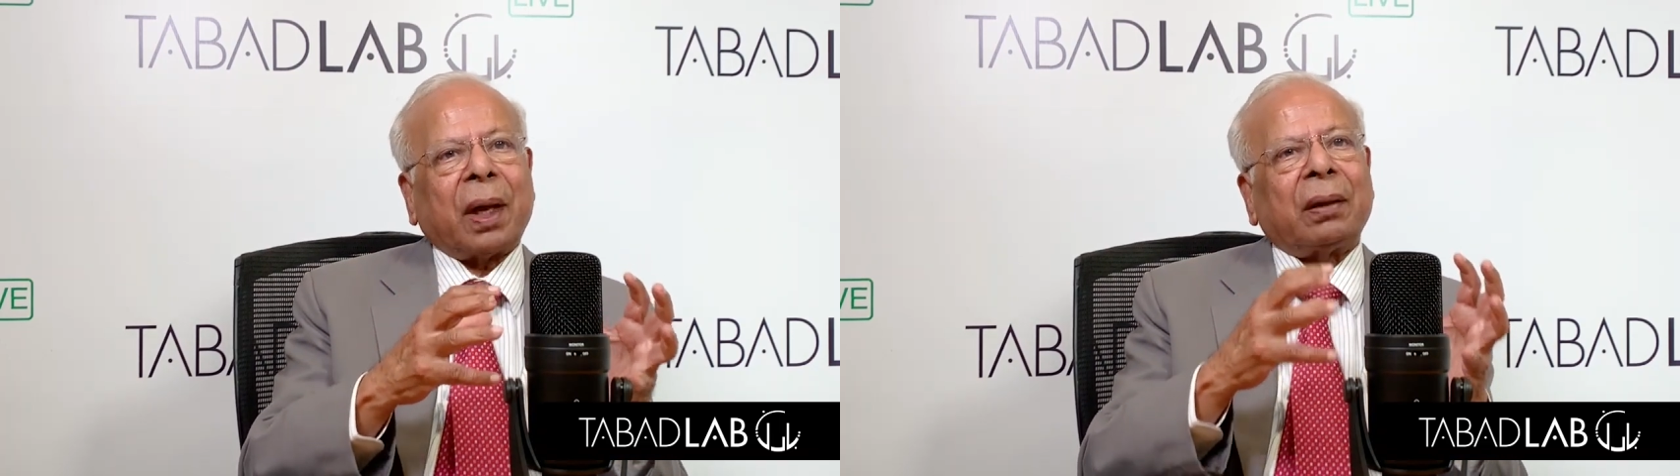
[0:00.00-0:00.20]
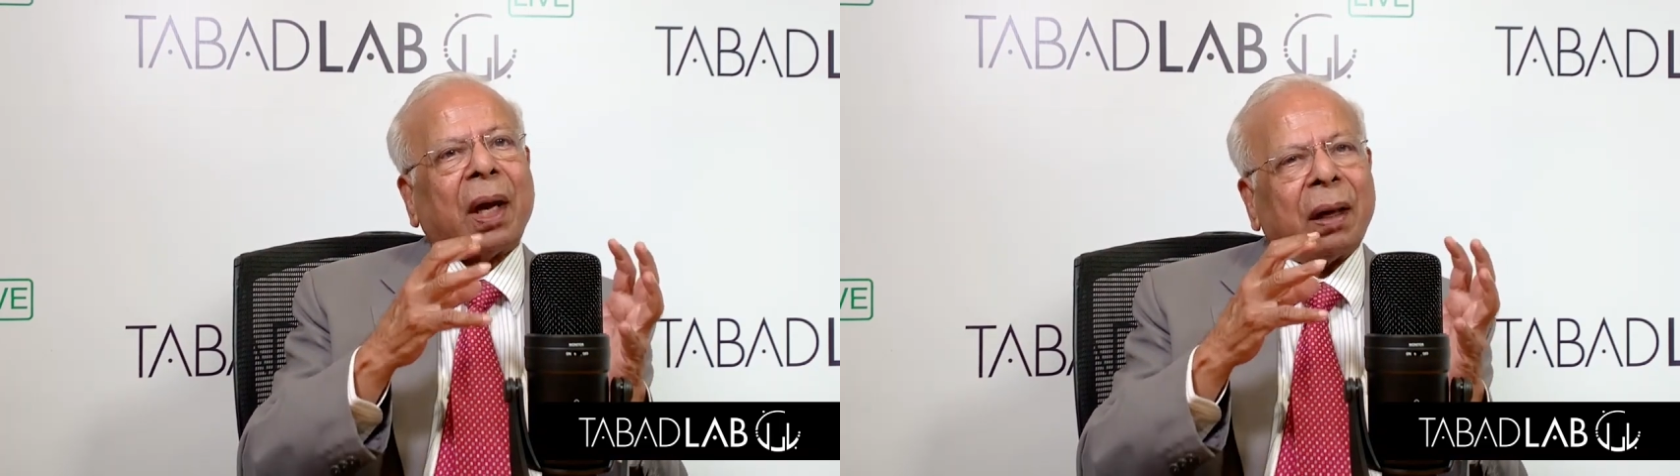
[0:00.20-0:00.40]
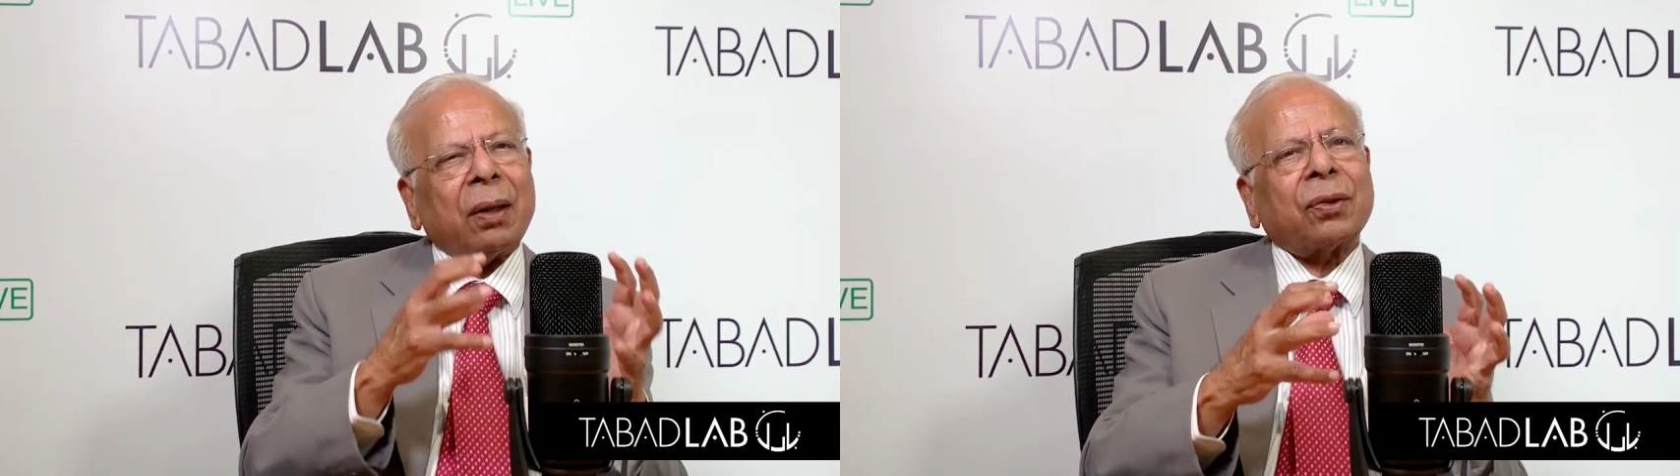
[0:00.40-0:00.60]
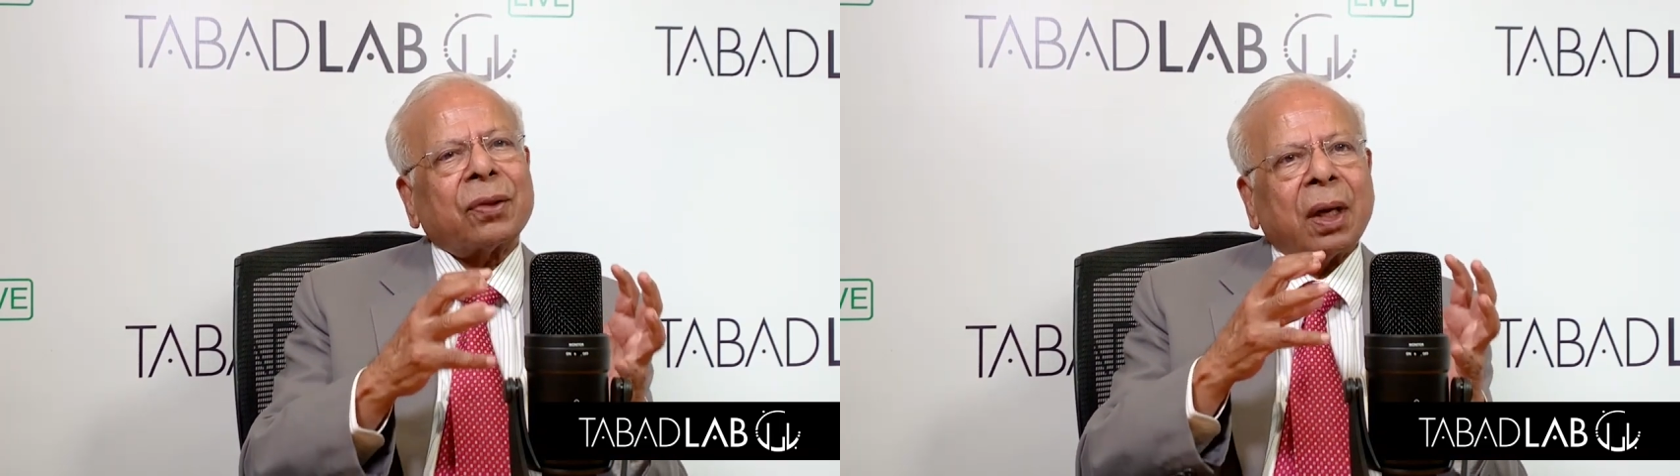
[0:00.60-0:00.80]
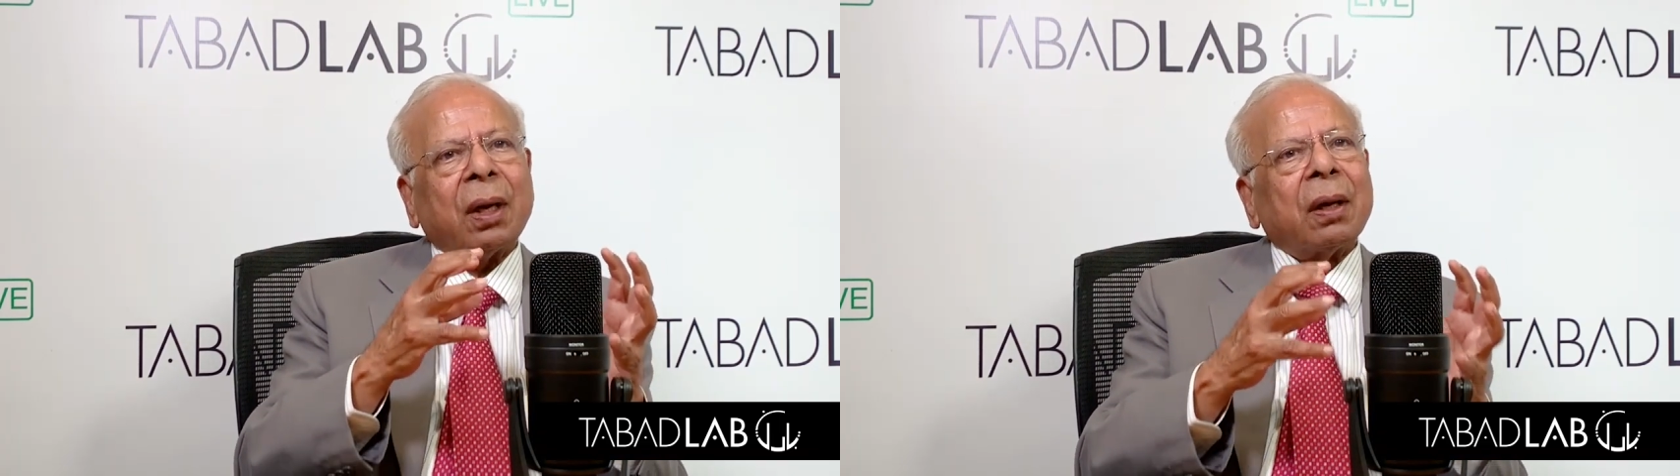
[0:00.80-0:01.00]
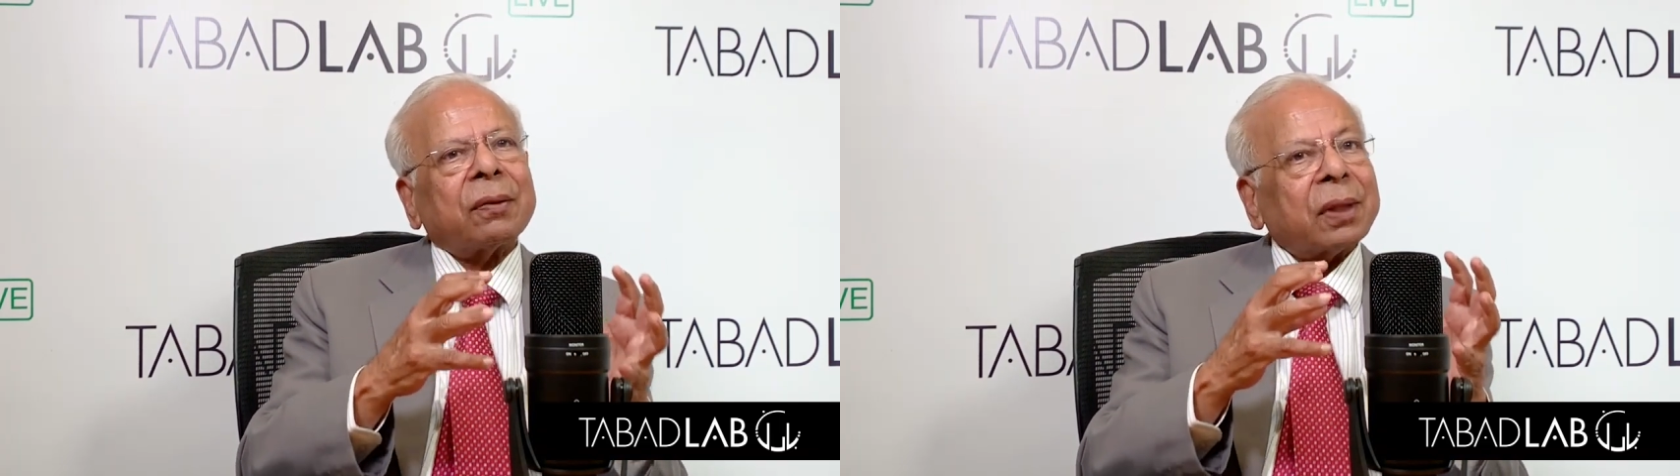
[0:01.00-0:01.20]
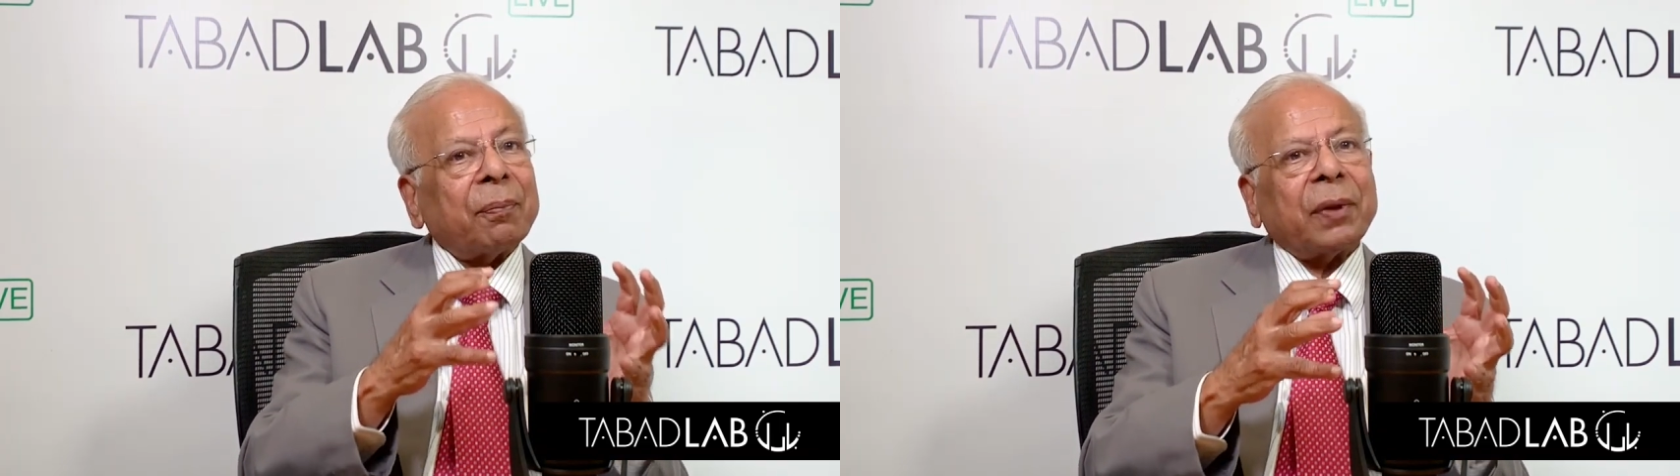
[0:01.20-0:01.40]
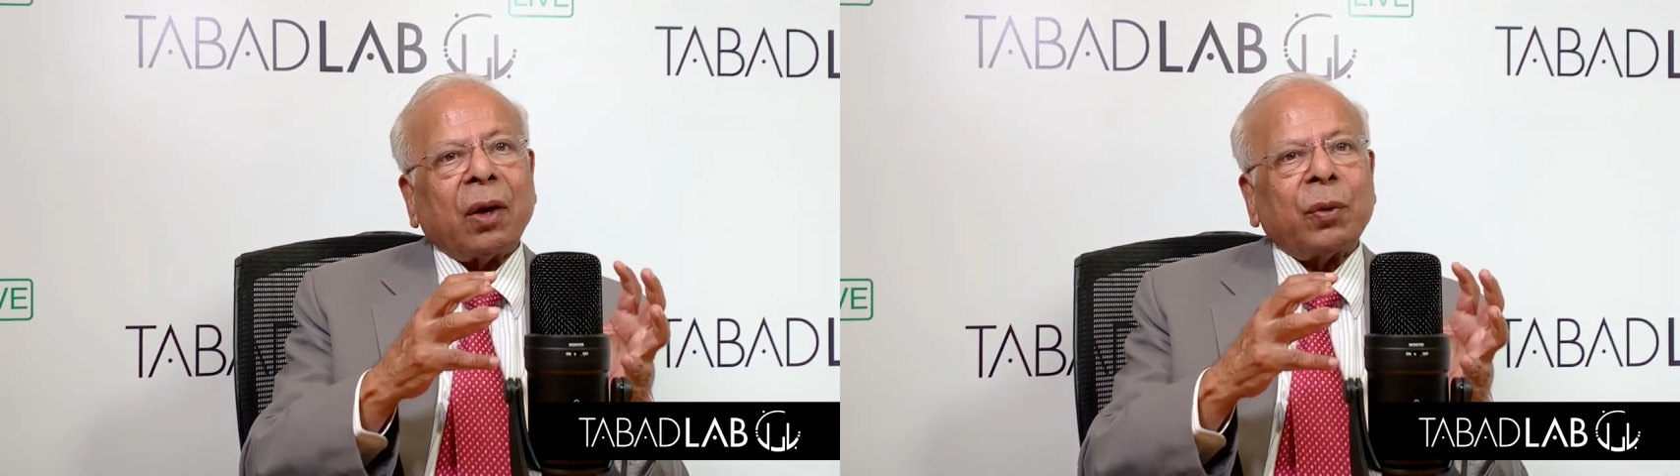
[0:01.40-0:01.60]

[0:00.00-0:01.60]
and that is something